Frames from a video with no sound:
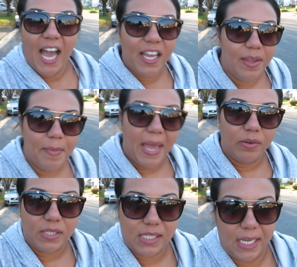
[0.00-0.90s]
I am
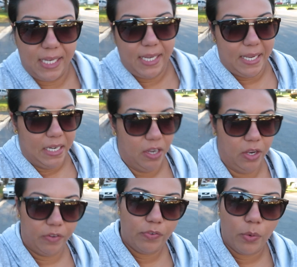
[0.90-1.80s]
outside
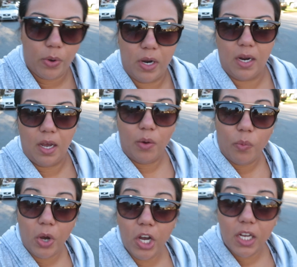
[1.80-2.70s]
for a
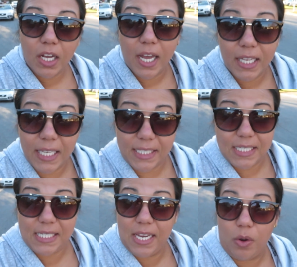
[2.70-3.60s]
walk. I like
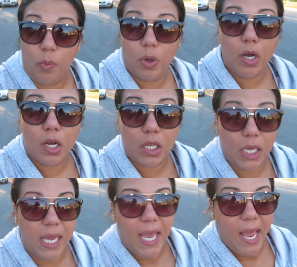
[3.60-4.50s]
to take a walk,
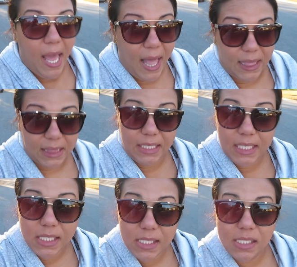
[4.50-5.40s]
at
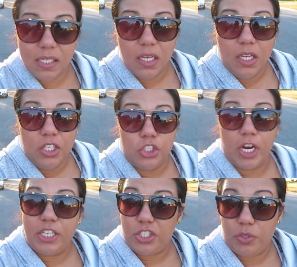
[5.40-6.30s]
least
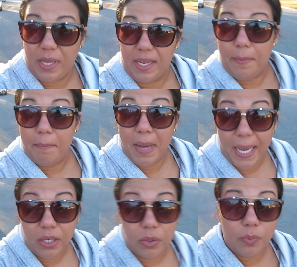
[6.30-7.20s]
try to do like a
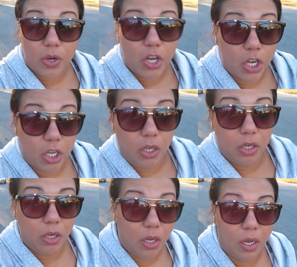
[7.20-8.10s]
mile walk
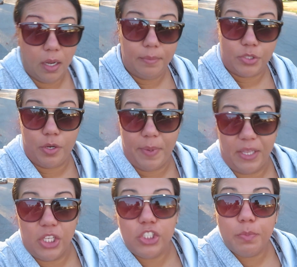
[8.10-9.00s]
during my
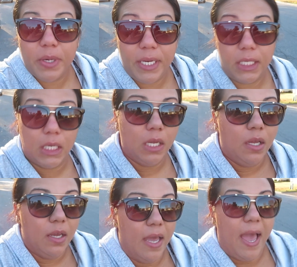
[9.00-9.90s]
lunch break
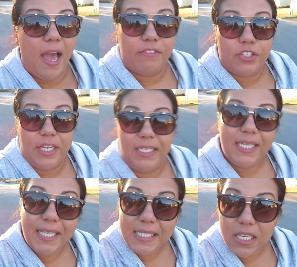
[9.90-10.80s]
after I
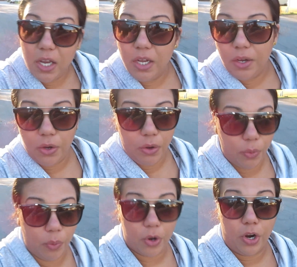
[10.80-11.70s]
eat,
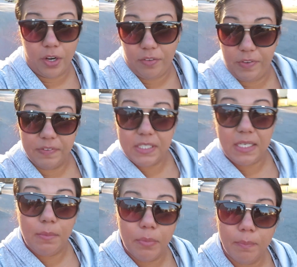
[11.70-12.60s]
or on a
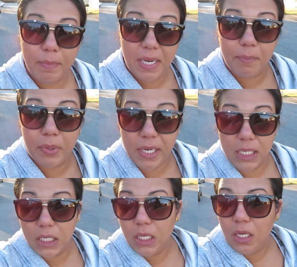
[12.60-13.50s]
15-minute
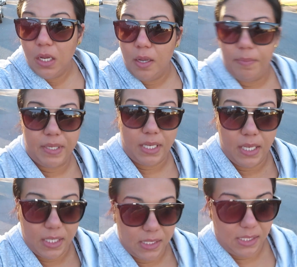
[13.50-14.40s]
break,
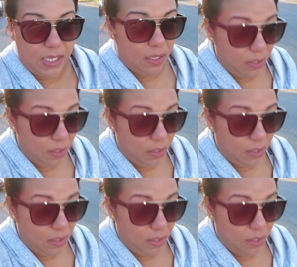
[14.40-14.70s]
because